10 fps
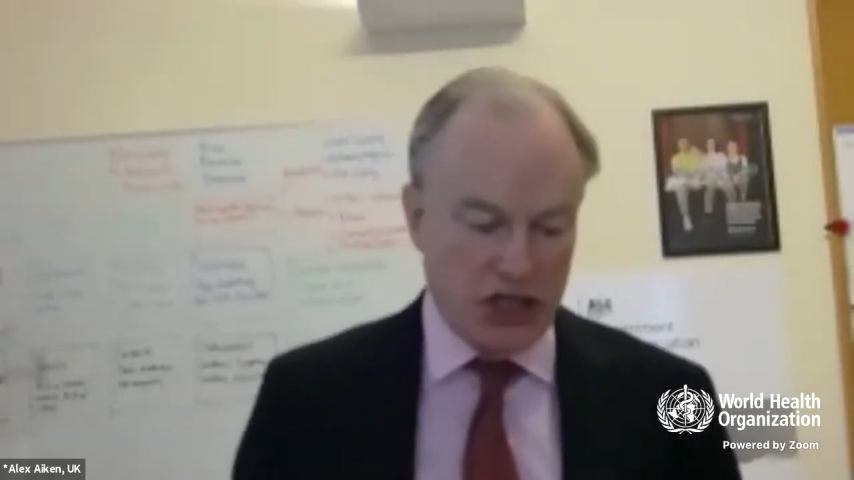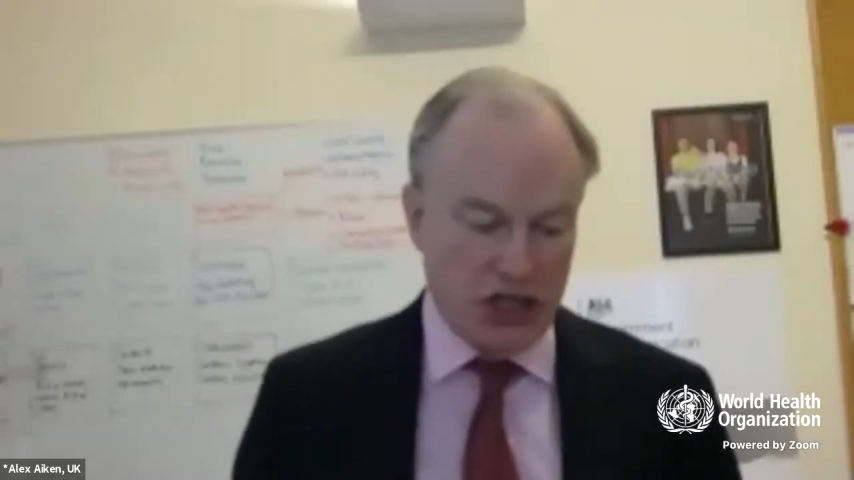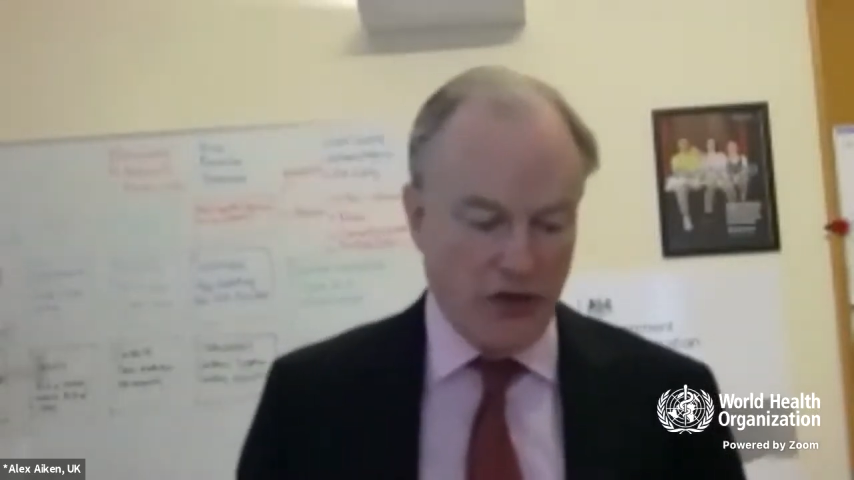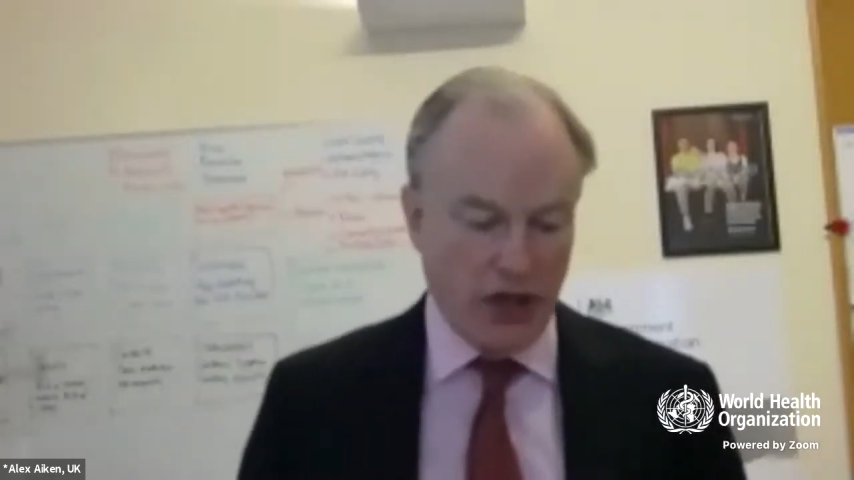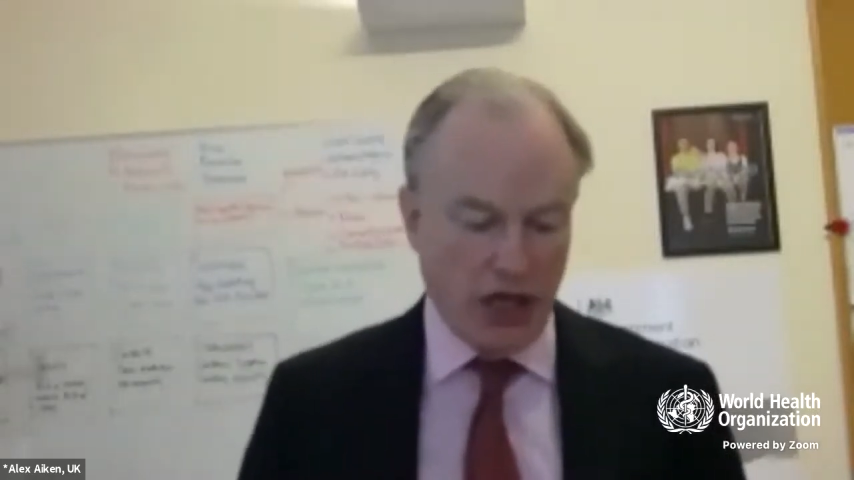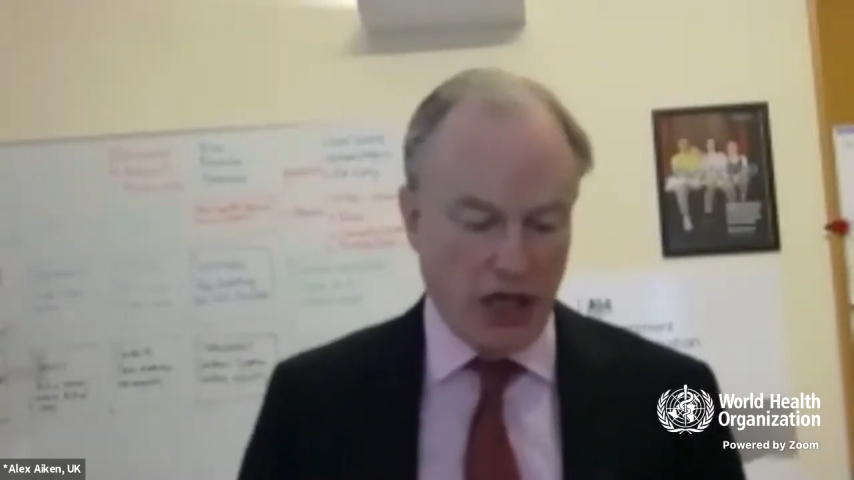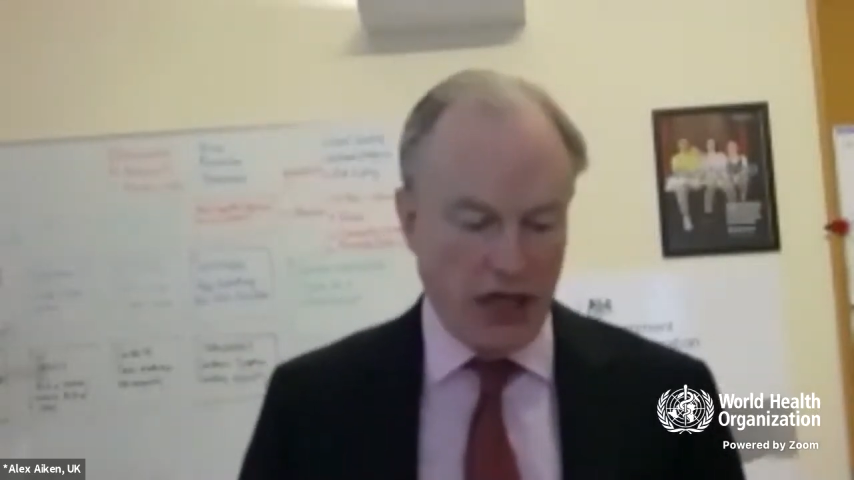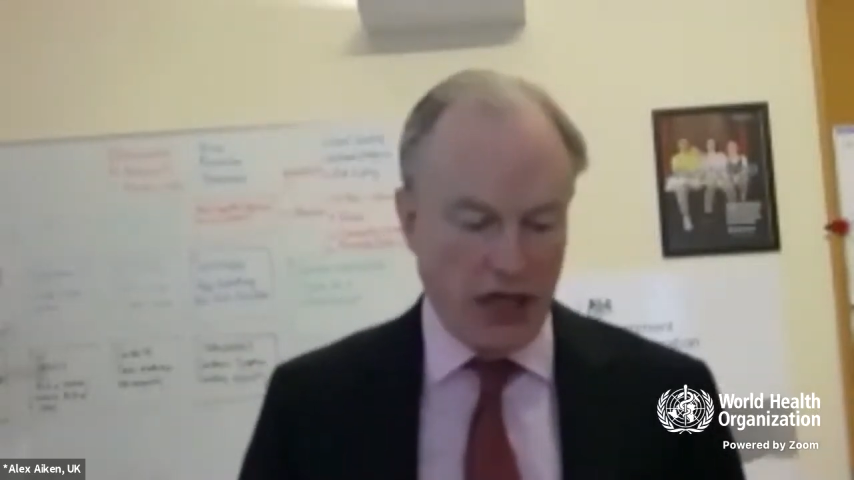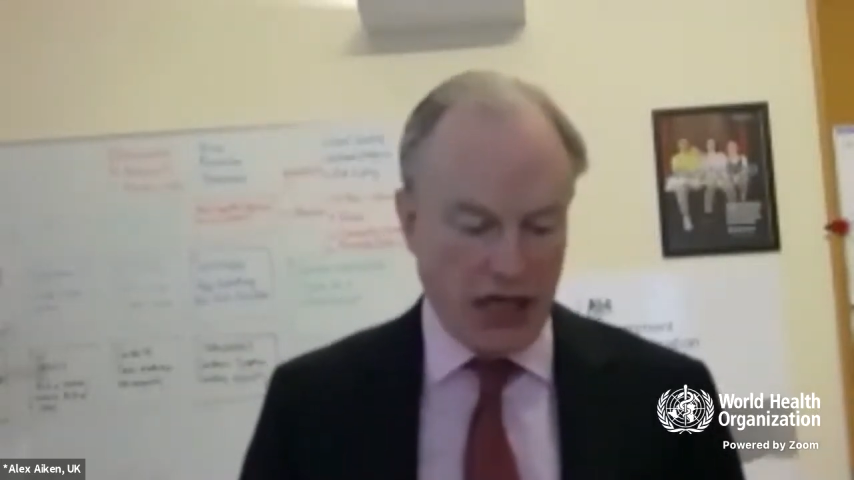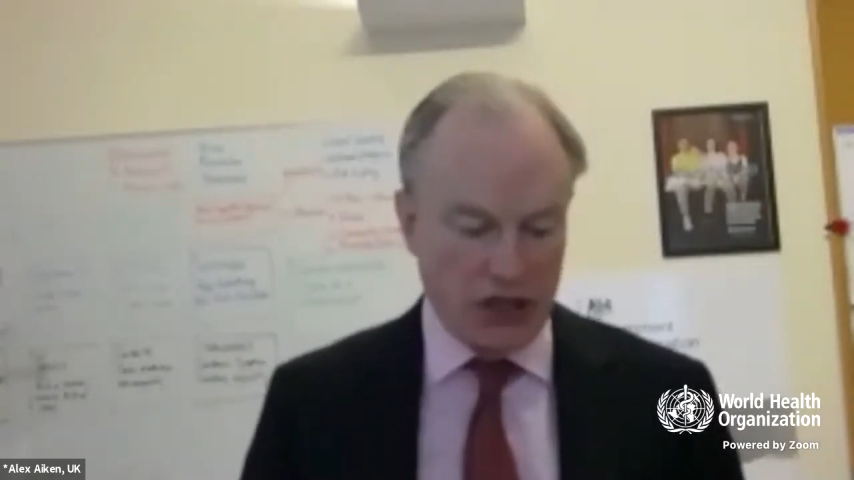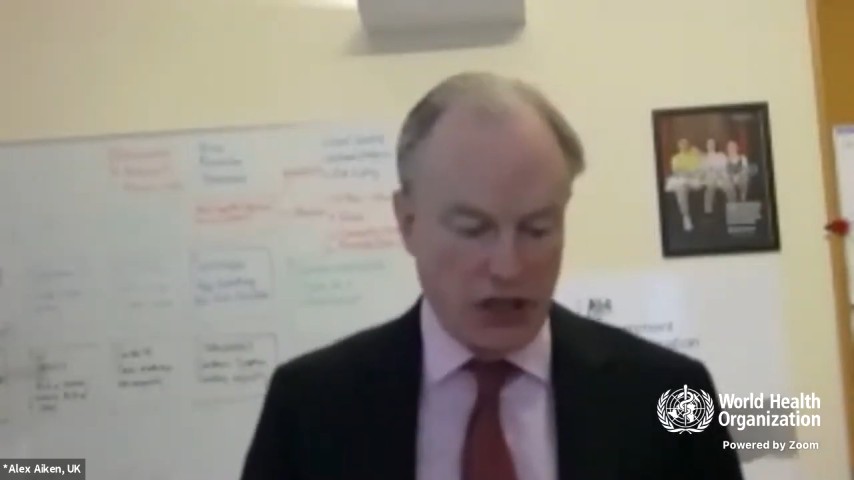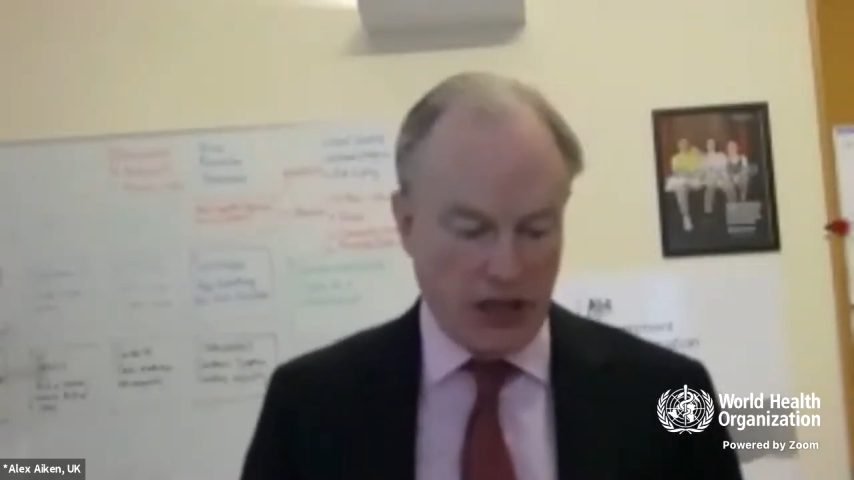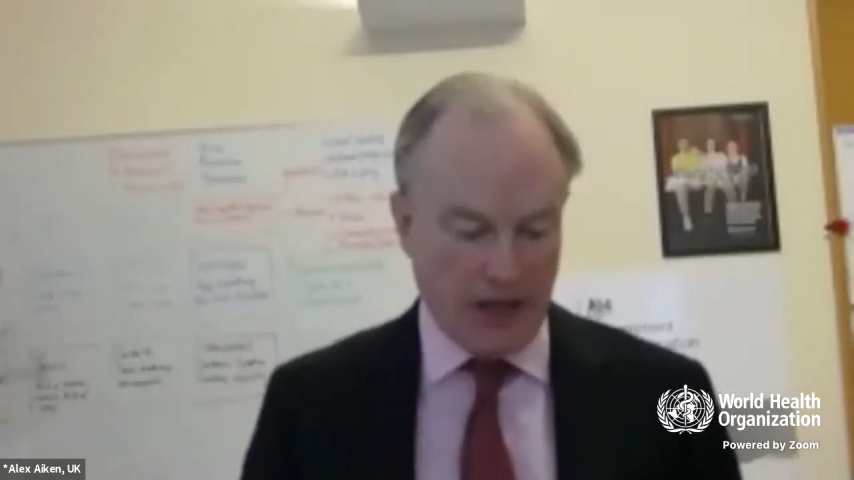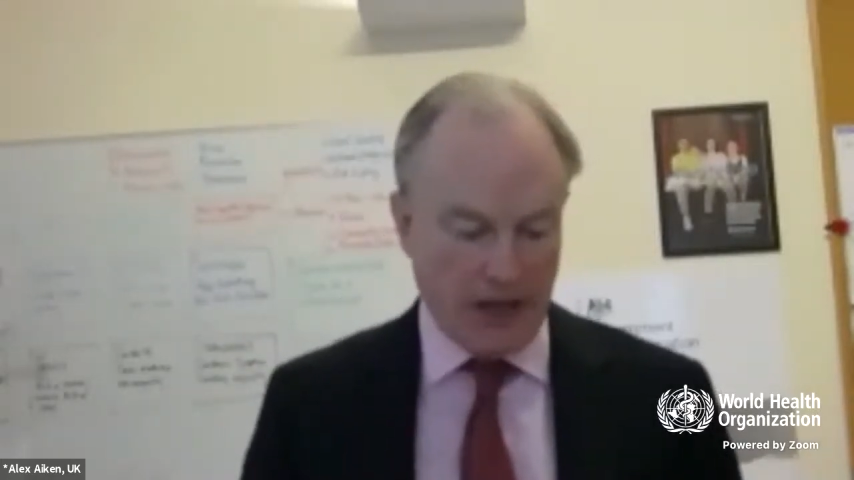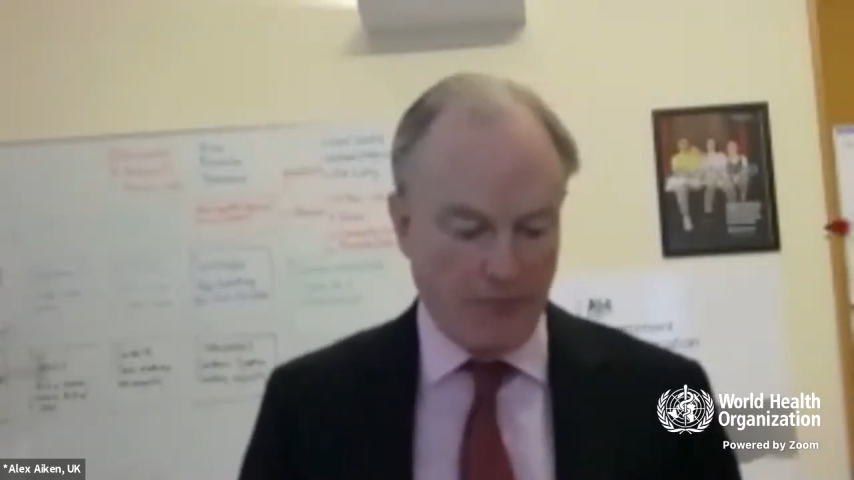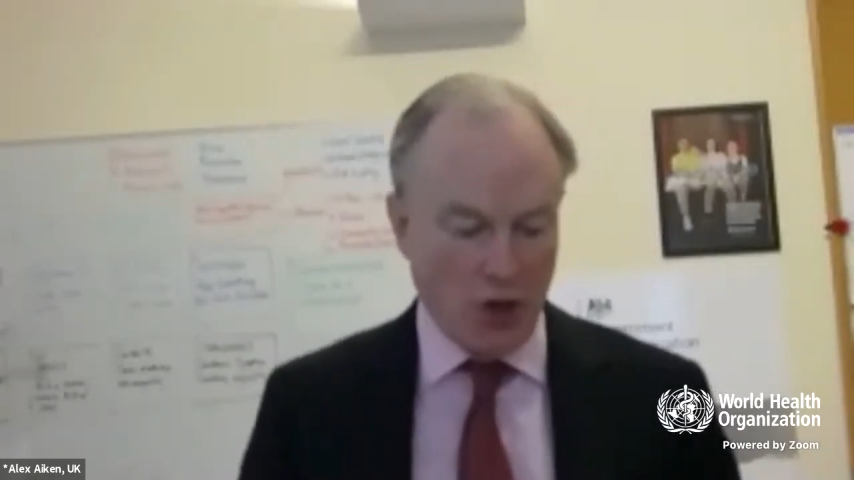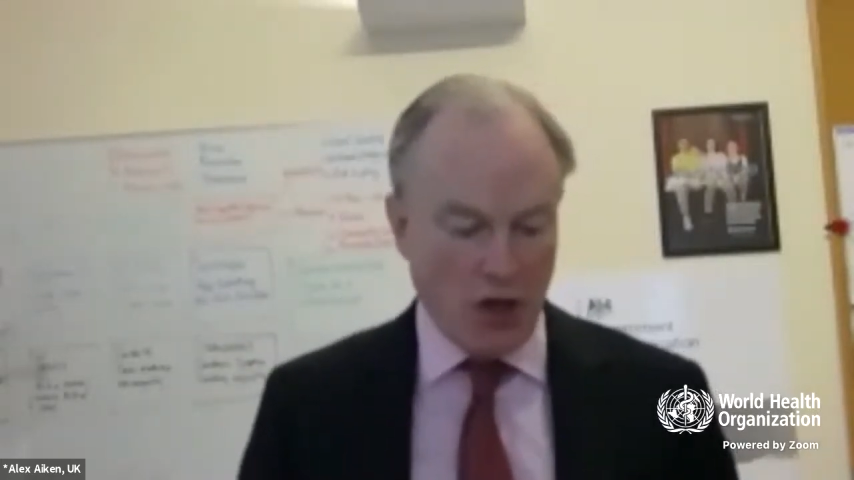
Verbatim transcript: G7 uh, next year.